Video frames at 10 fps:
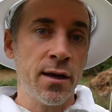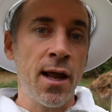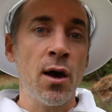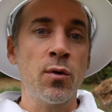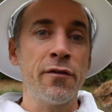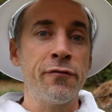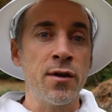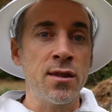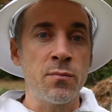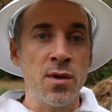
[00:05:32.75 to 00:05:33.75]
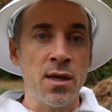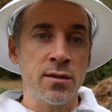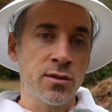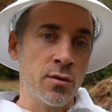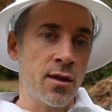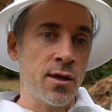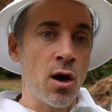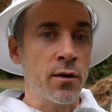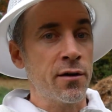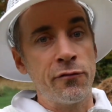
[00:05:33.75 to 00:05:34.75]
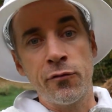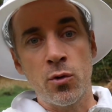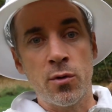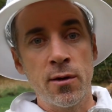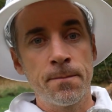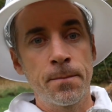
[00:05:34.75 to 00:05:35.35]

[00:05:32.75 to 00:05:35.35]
And how do I feed the bees so that they all get food?